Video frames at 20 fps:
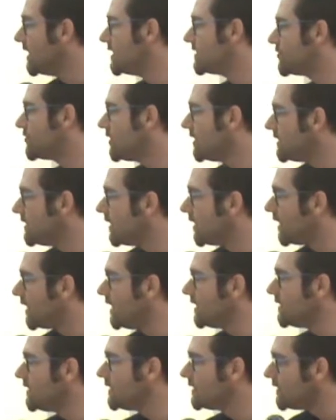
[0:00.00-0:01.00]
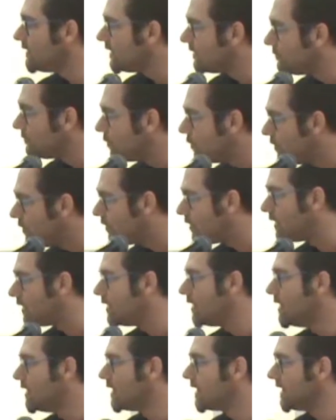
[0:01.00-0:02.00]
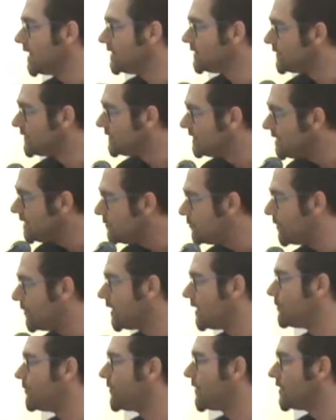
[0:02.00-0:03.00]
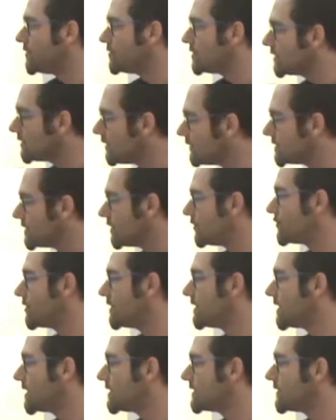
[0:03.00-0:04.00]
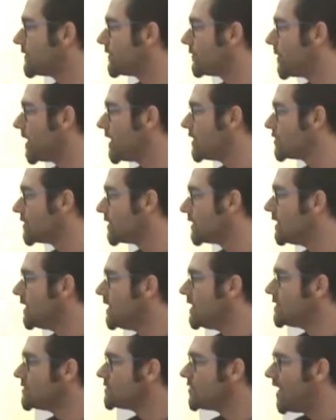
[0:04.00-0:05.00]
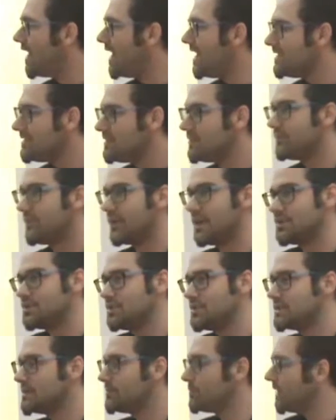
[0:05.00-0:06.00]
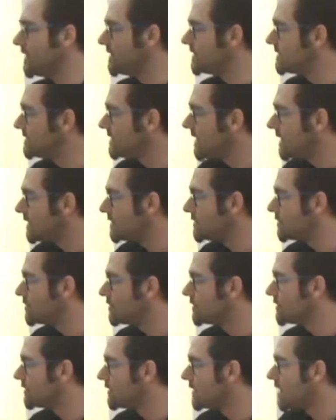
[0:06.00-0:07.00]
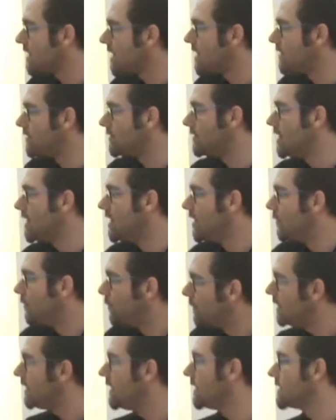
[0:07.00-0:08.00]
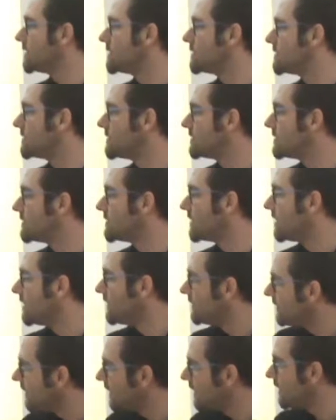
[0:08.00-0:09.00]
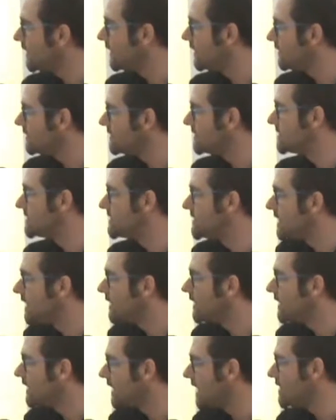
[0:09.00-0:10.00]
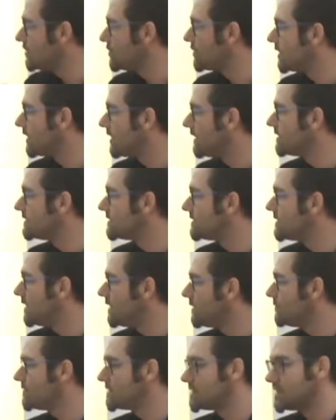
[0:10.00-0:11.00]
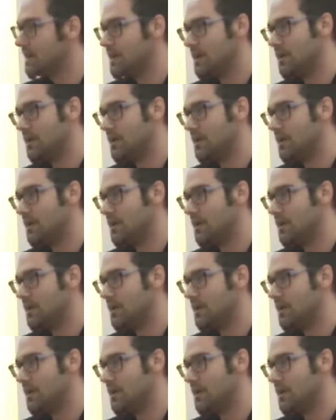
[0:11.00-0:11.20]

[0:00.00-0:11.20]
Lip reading: is to integrate it in a more kind of deeper project of social transformation. So anti-fascism as such now works in a very strictly nationalist terms.